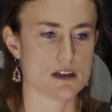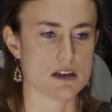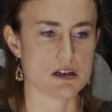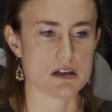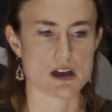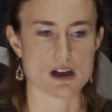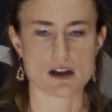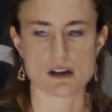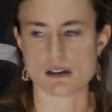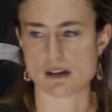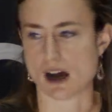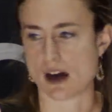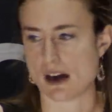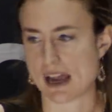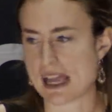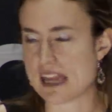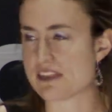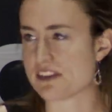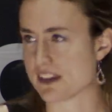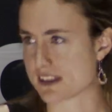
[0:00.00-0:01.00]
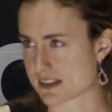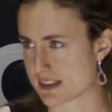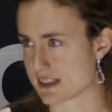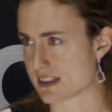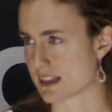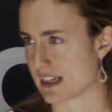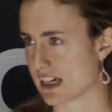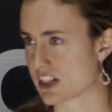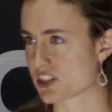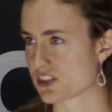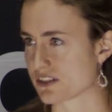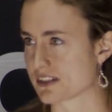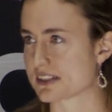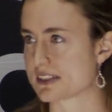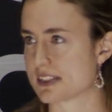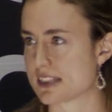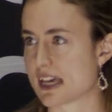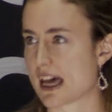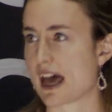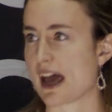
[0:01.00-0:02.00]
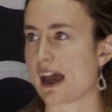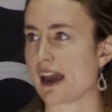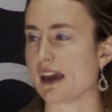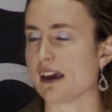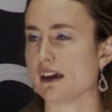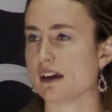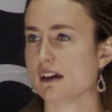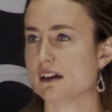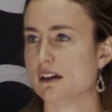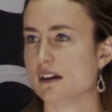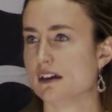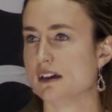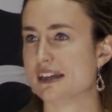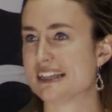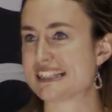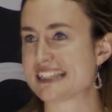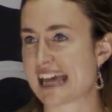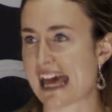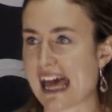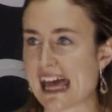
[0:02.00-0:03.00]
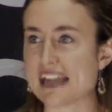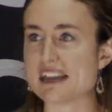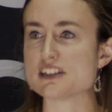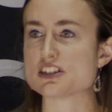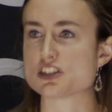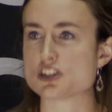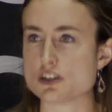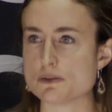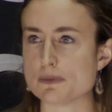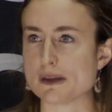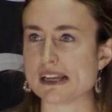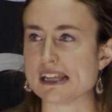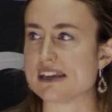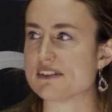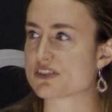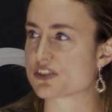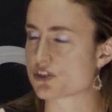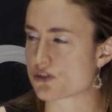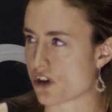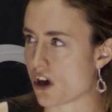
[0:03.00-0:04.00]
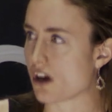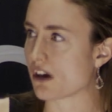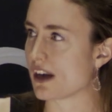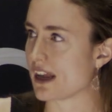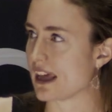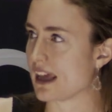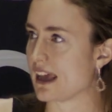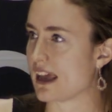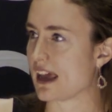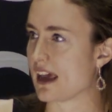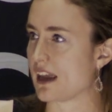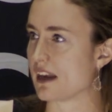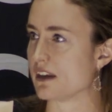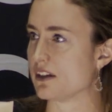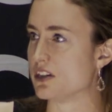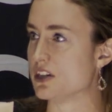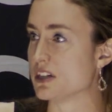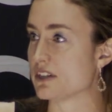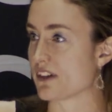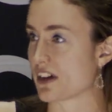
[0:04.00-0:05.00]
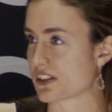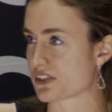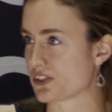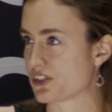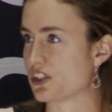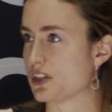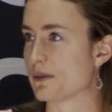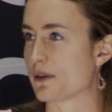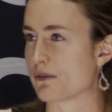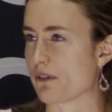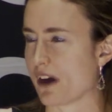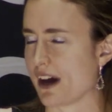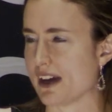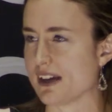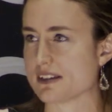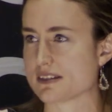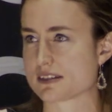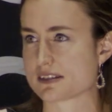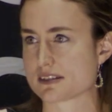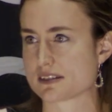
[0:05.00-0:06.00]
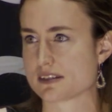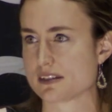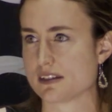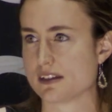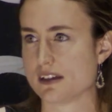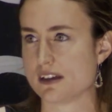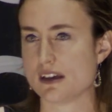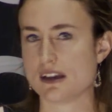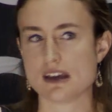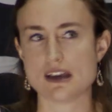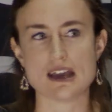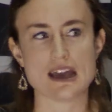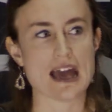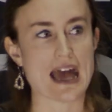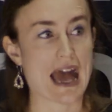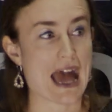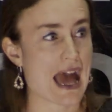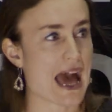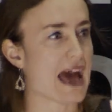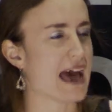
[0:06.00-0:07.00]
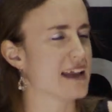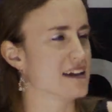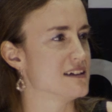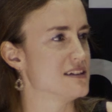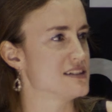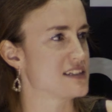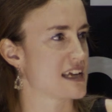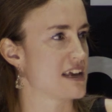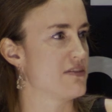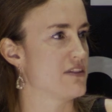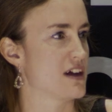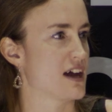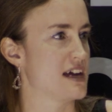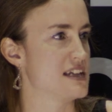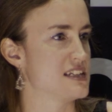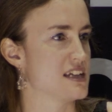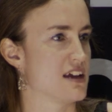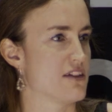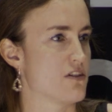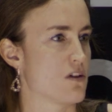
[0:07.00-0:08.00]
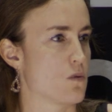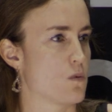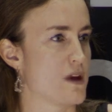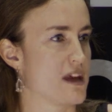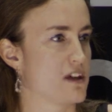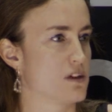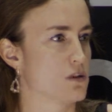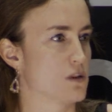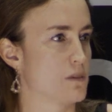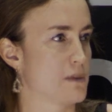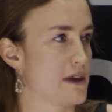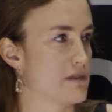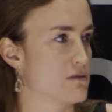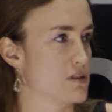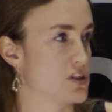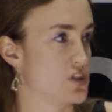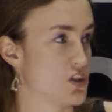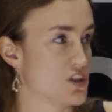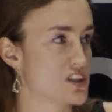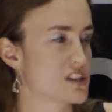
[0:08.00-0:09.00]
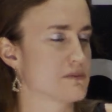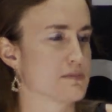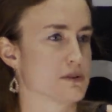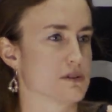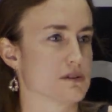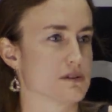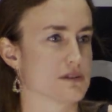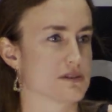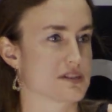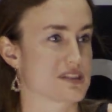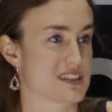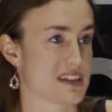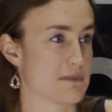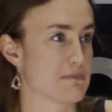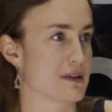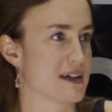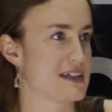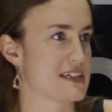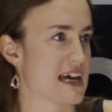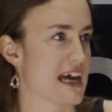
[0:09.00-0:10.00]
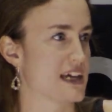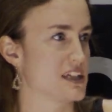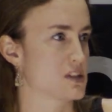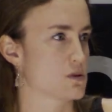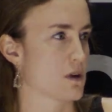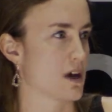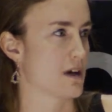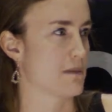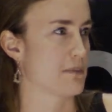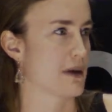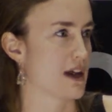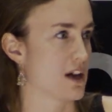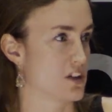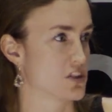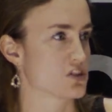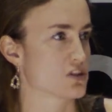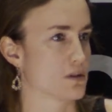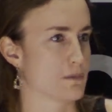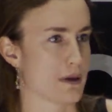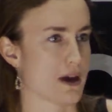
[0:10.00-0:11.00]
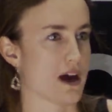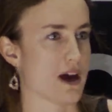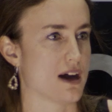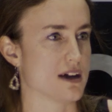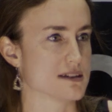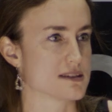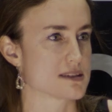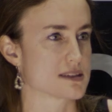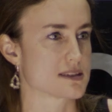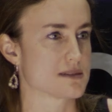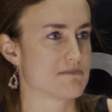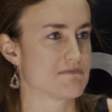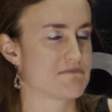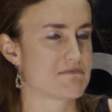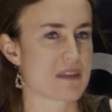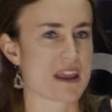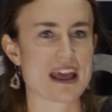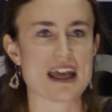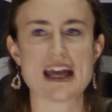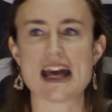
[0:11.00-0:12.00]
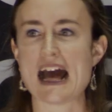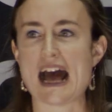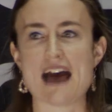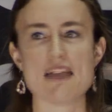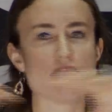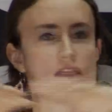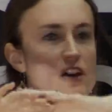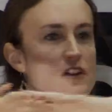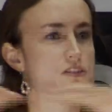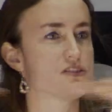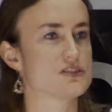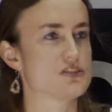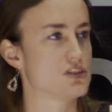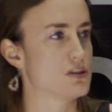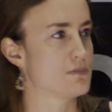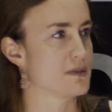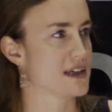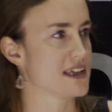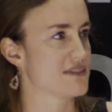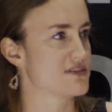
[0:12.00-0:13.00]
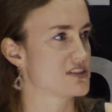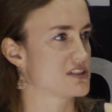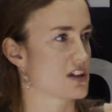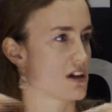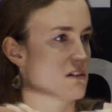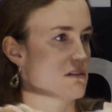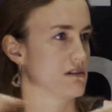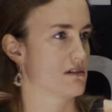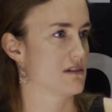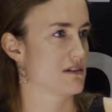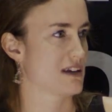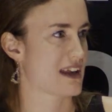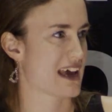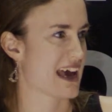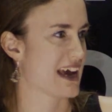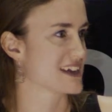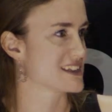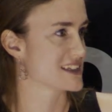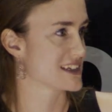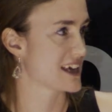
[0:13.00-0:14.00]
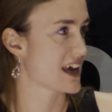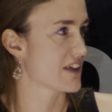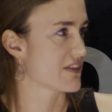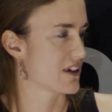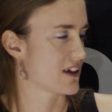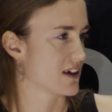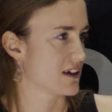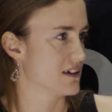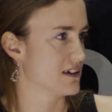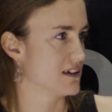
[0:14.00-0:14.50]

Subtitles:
our atheist intellectuals today tend to believe strongly in universal human rights and in the idea that we can all be reducible simply down to our biological parts. And those two beliefs don't hang together.